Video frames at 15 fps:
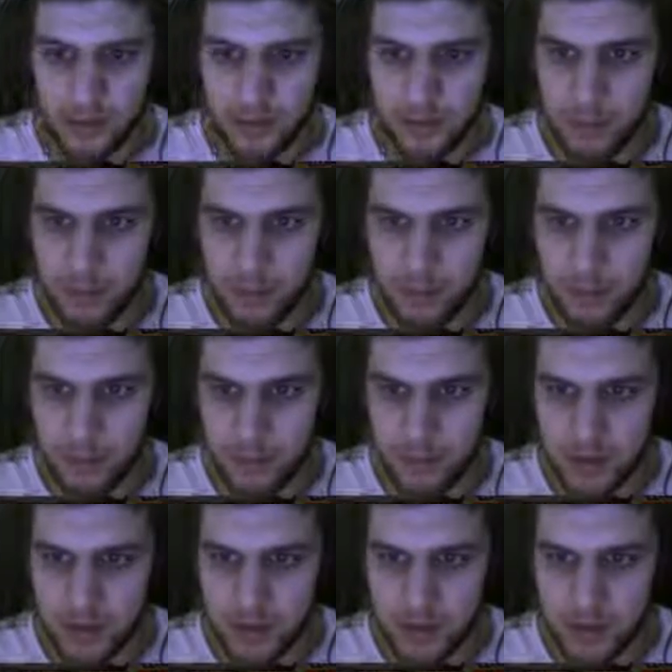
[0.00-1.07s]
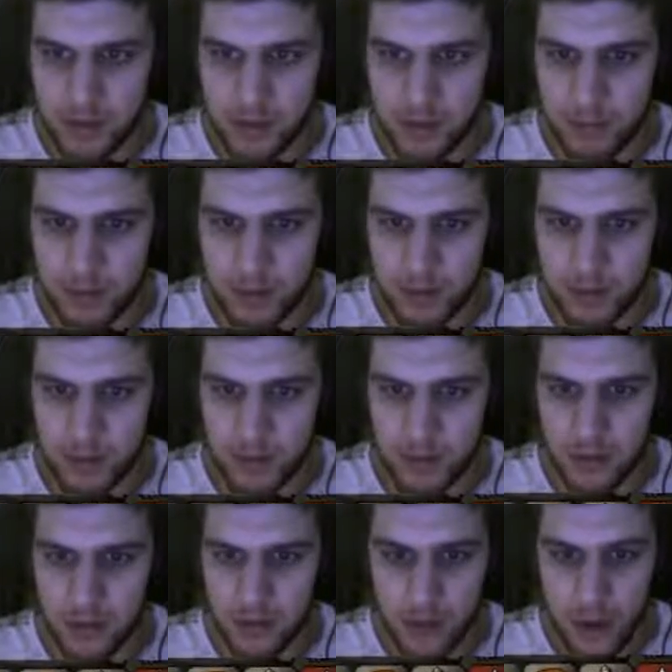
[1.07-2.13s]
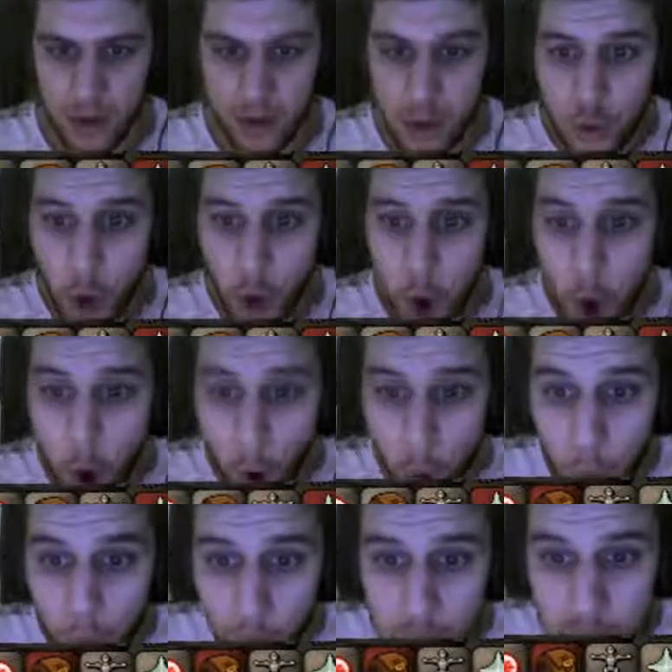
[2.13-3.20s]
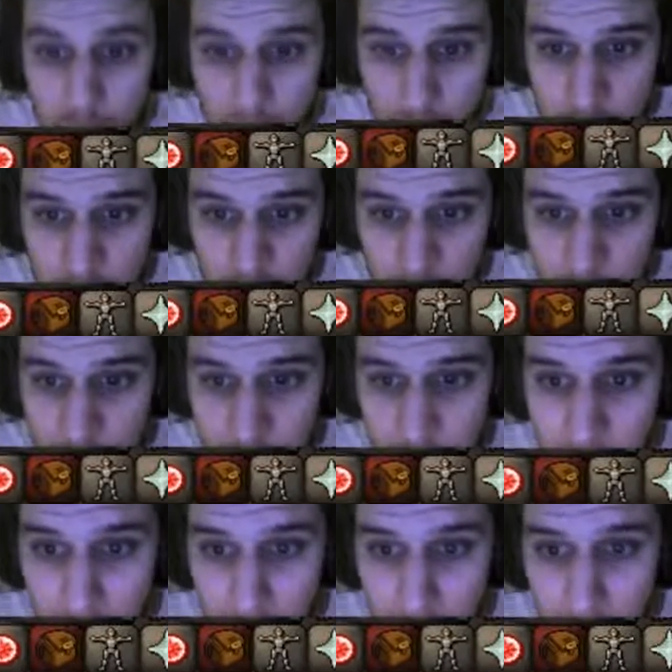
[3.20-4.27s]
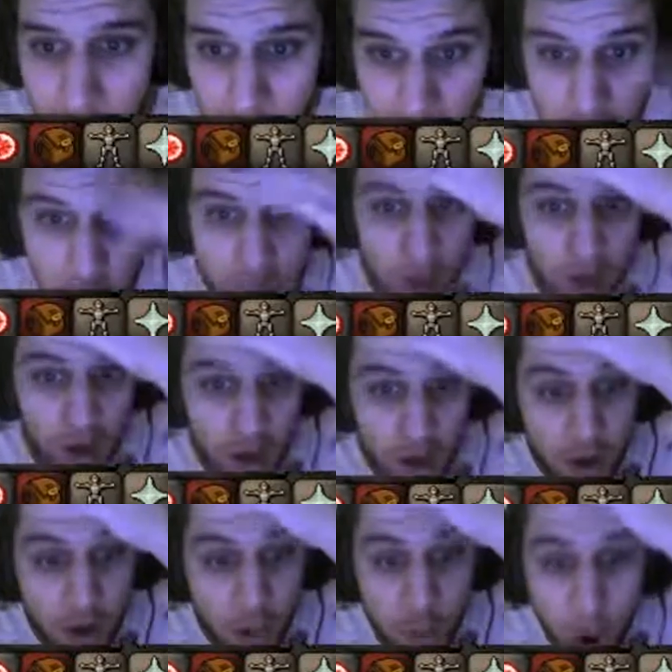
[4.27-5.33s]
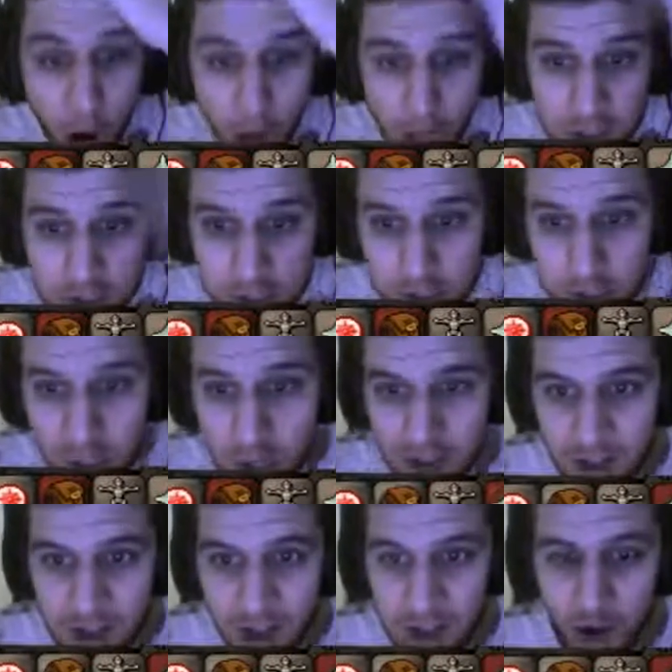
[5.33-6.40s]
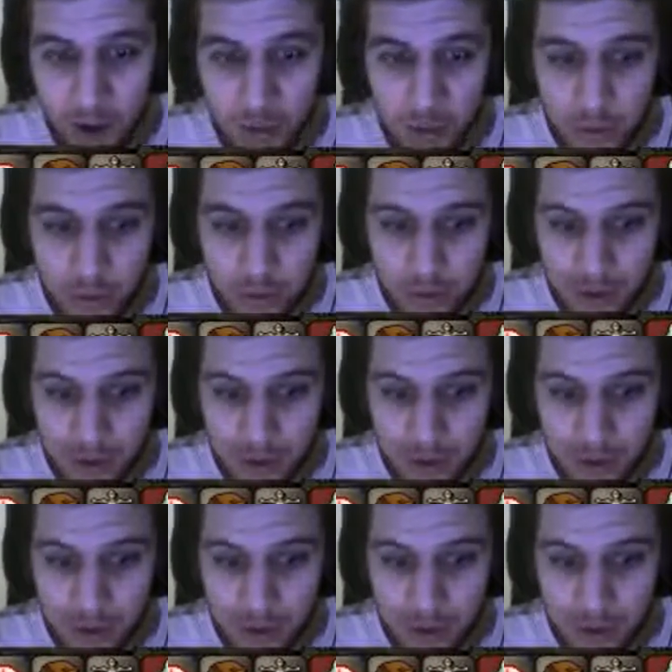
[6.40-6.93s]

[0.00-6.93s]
Pew Pew's Discord picture. No! I just got the fucking pet! What? Are you...